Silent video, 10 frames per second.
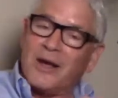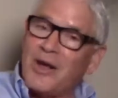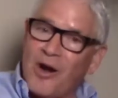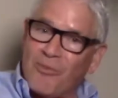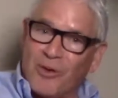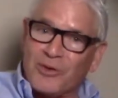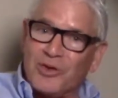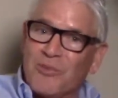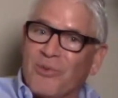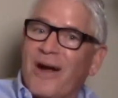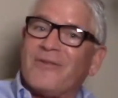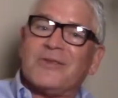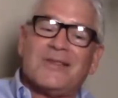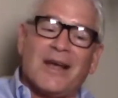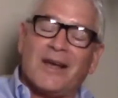a young person to
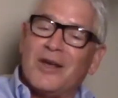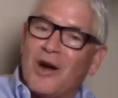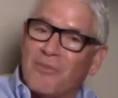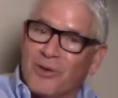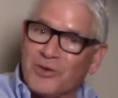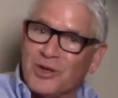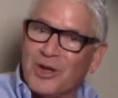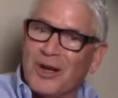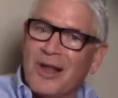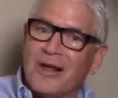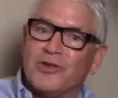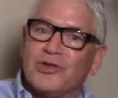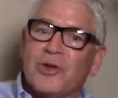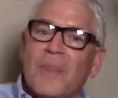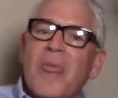breakfast, take a young person to
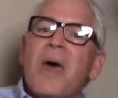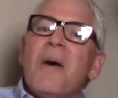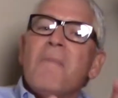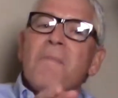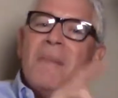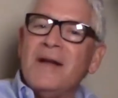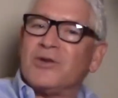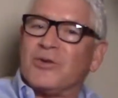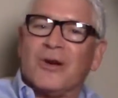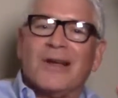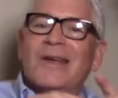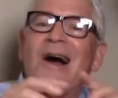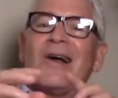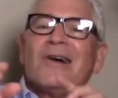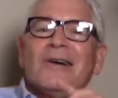lunch, mentor a
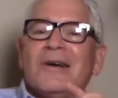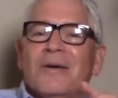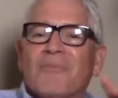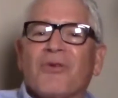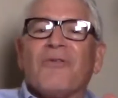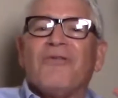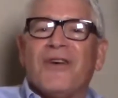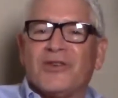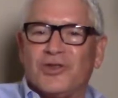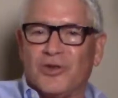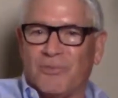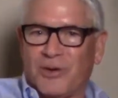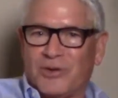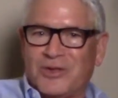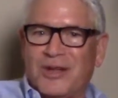young professional
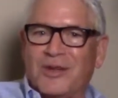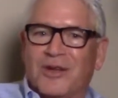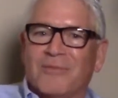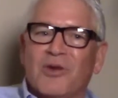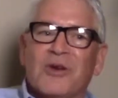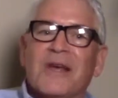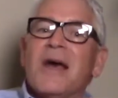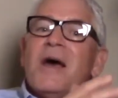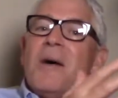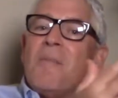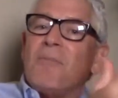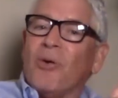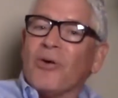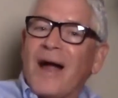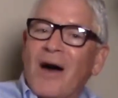person in the community,
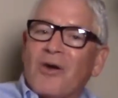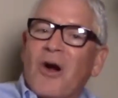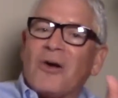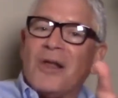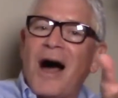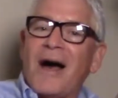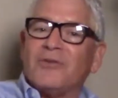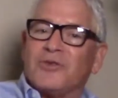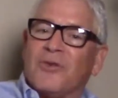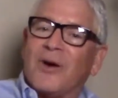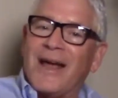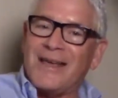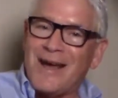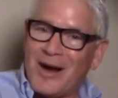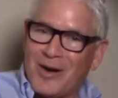pour out our lives for a
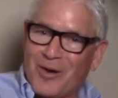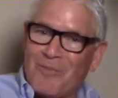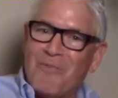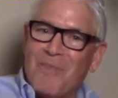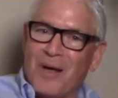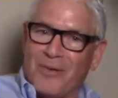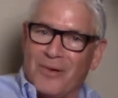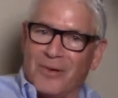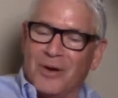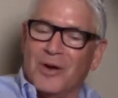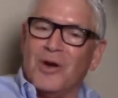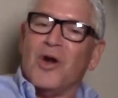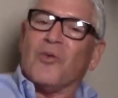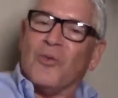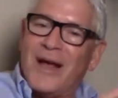younger mother,
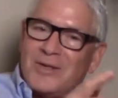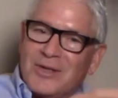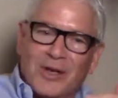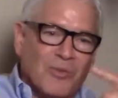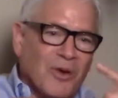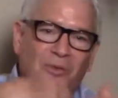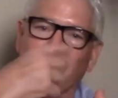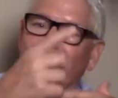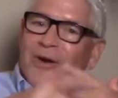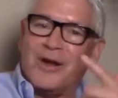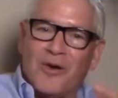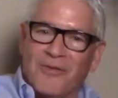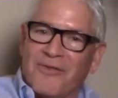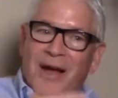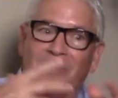wrestling with rearing
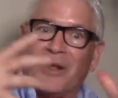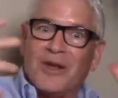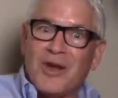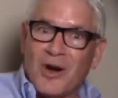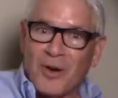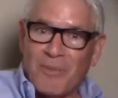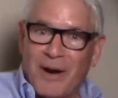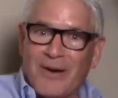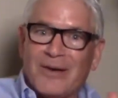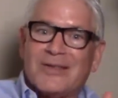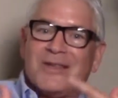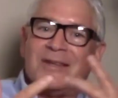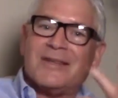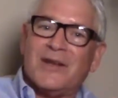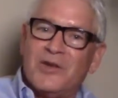her family and younger parents
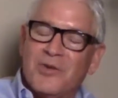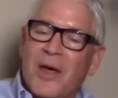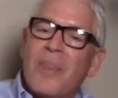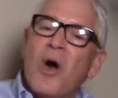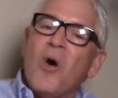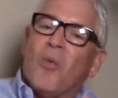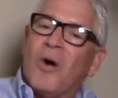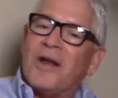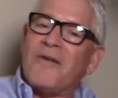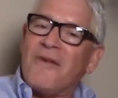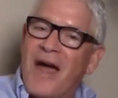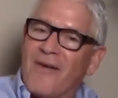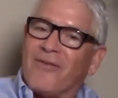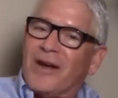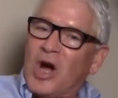as they do that. What if
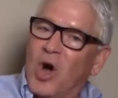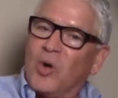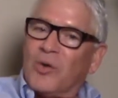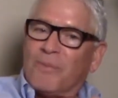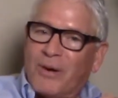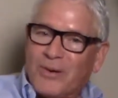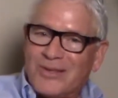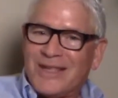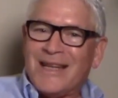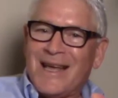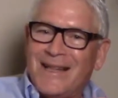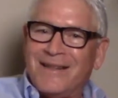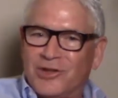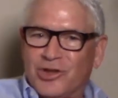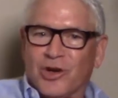every older person
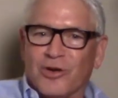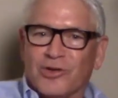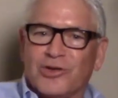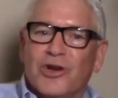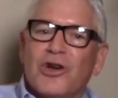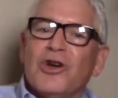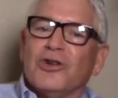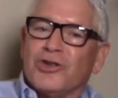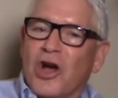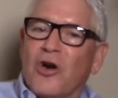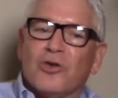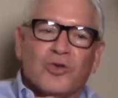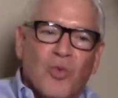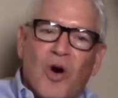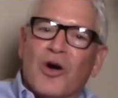in the church
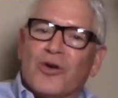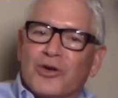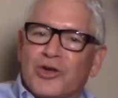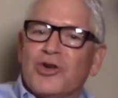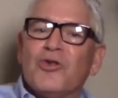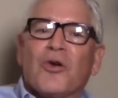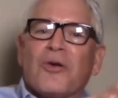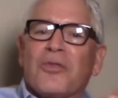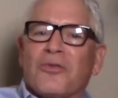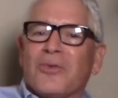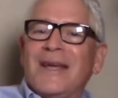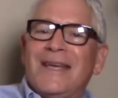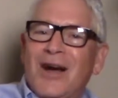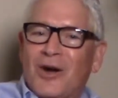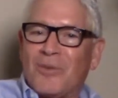chose one or two or three
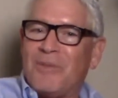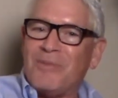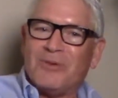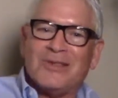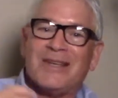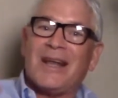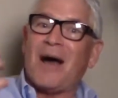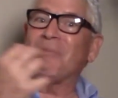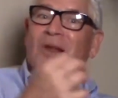younger people and said, I'm